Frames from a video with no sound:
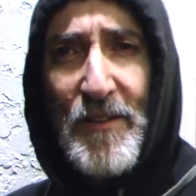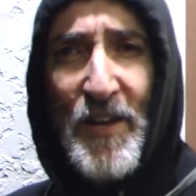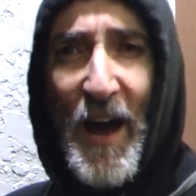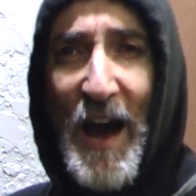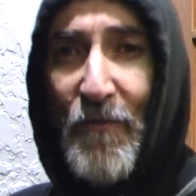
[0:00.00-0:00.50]

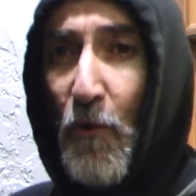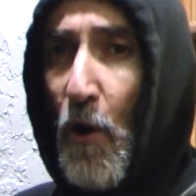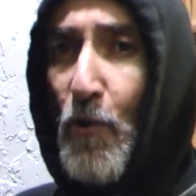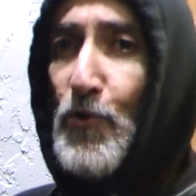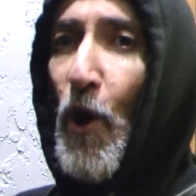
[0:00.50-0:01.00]
to have,
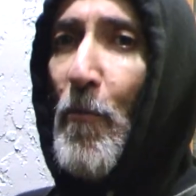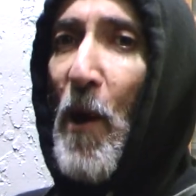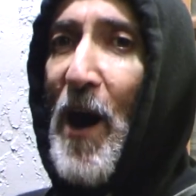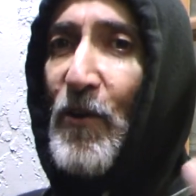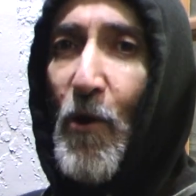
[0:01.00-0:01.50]
oh, no
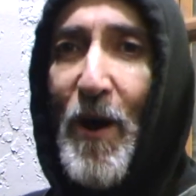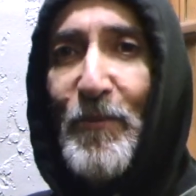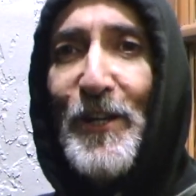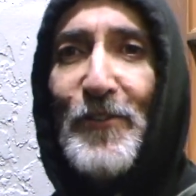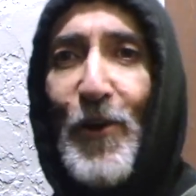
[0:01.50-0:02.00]
model. Oh,
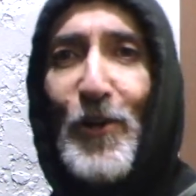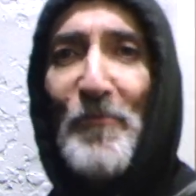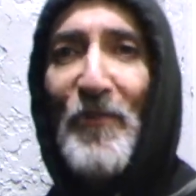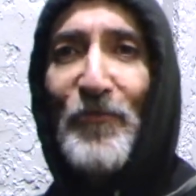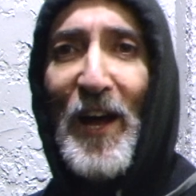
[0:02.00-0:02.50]
I'm going to talk
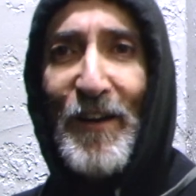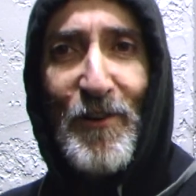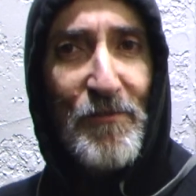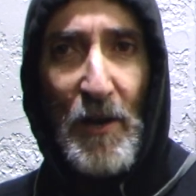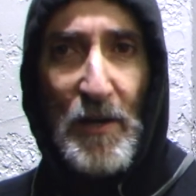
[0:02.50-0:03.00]
about flat
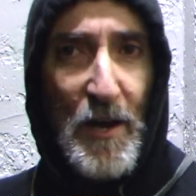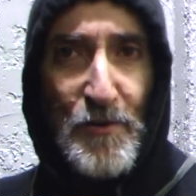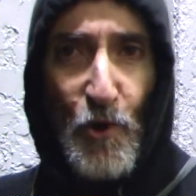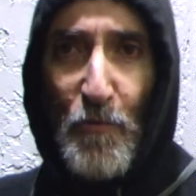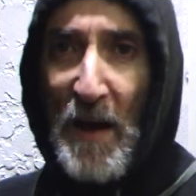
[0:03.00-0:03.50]
earth. I
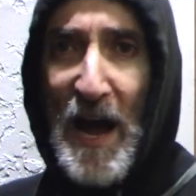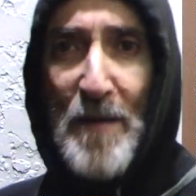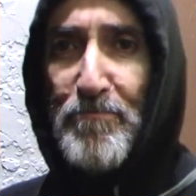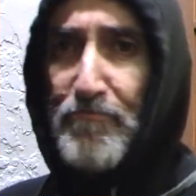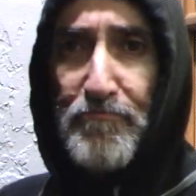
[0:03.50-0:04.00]
got no
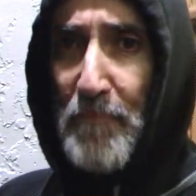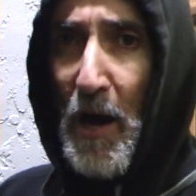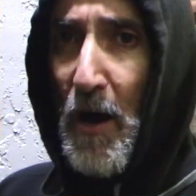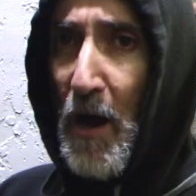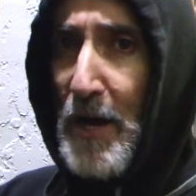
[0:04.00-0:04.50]
map.
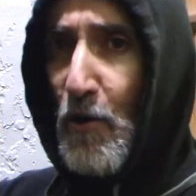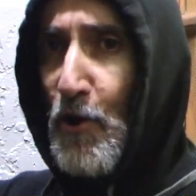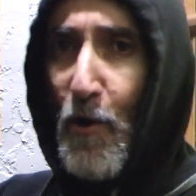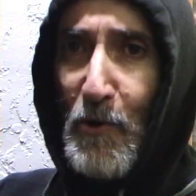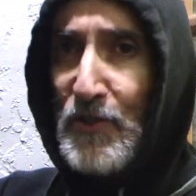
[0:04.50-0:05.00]
I
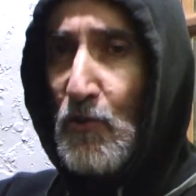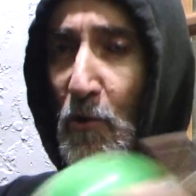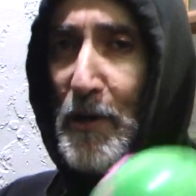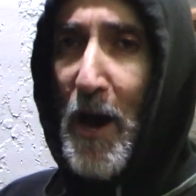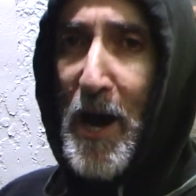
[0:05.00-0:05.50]
don't know what's
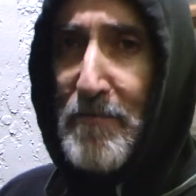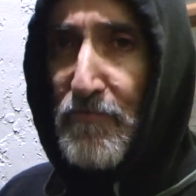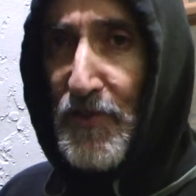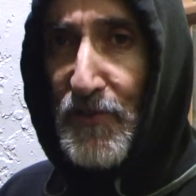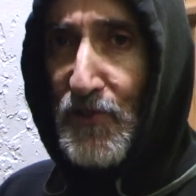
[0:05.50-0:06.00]
going on.
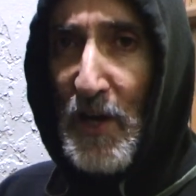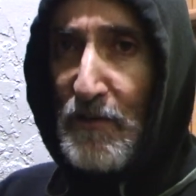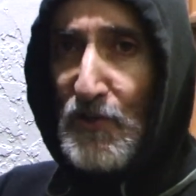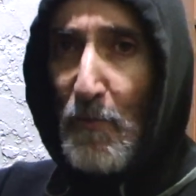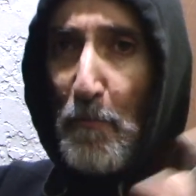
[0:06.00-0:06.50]
The
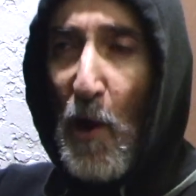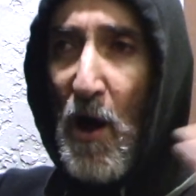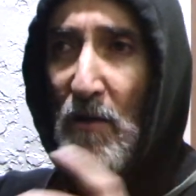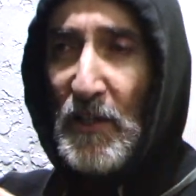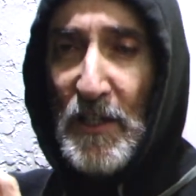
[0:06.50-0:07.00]
sun is a
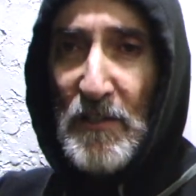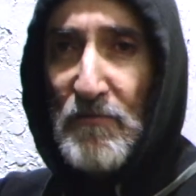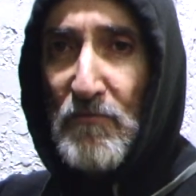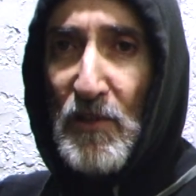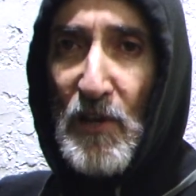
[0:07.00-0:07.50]
ball and
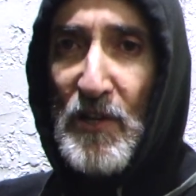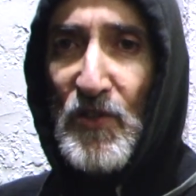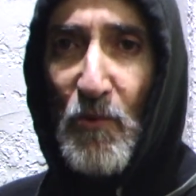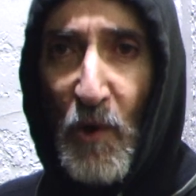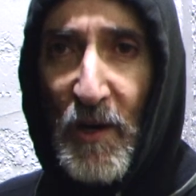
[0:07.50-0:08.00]
it
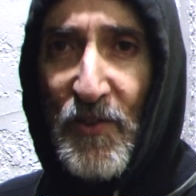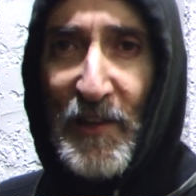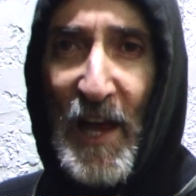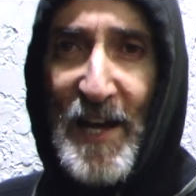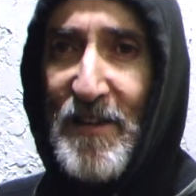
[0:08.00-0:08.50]
doesn't work. The
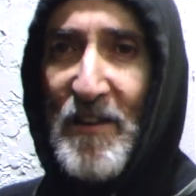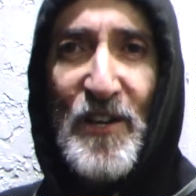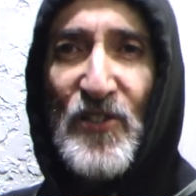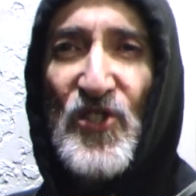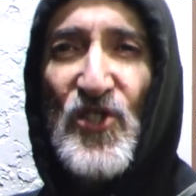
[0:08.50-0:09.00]
light.
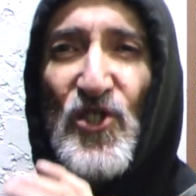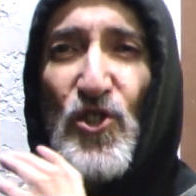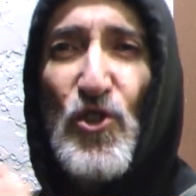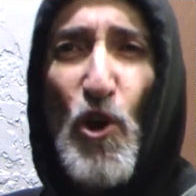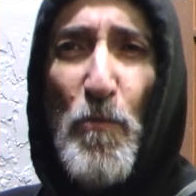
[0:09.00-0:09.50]

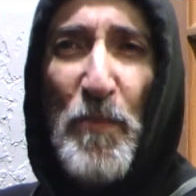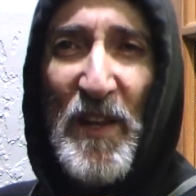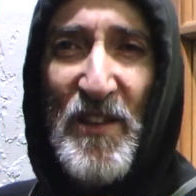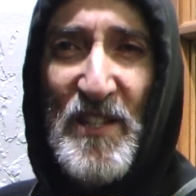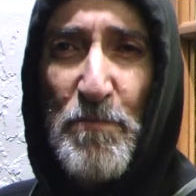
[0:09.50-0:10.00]

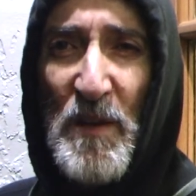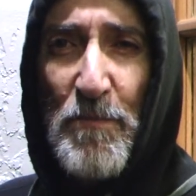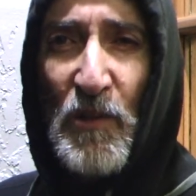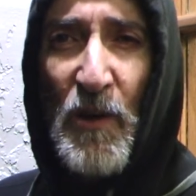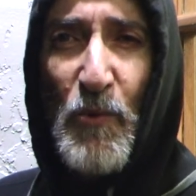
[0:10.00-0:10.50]
Stupid. These
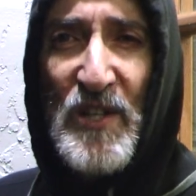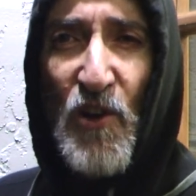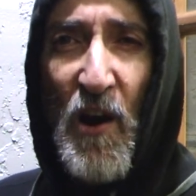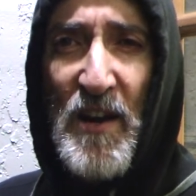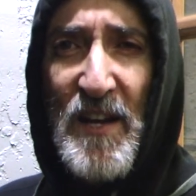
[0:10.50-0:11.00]
people are
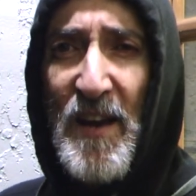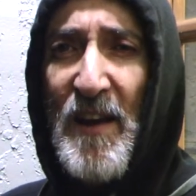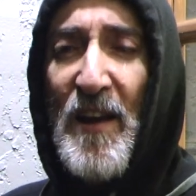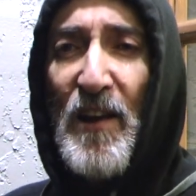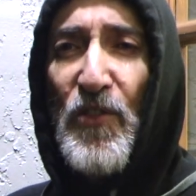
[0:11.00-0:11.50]
retarded.
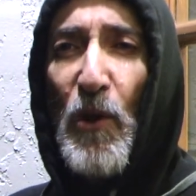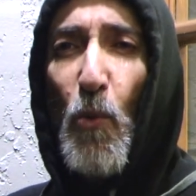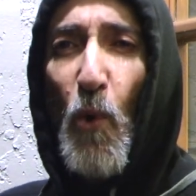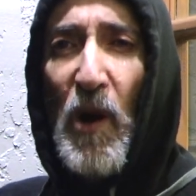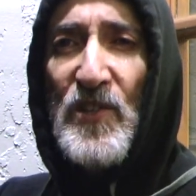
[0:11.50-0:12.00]
They're
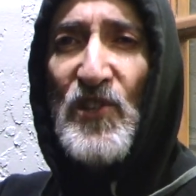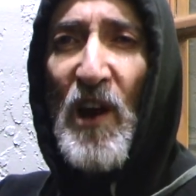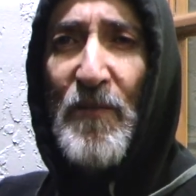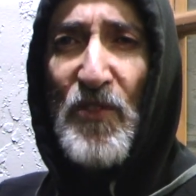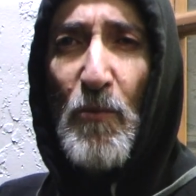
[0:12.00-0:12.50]
worse
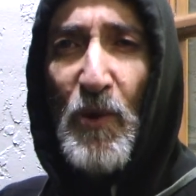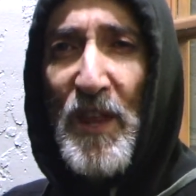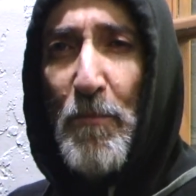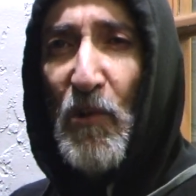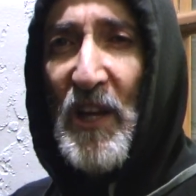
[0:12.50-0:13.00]
off than
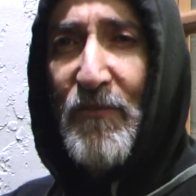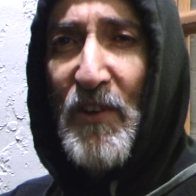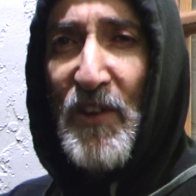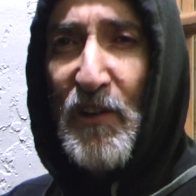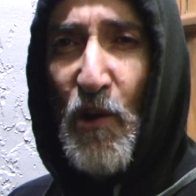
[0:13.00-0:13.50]
when they believed
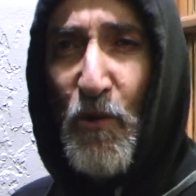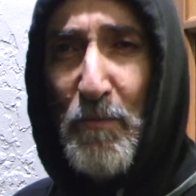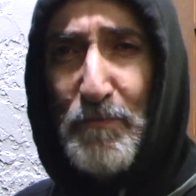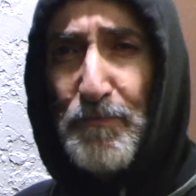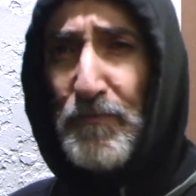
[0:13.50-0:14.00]
in the globe.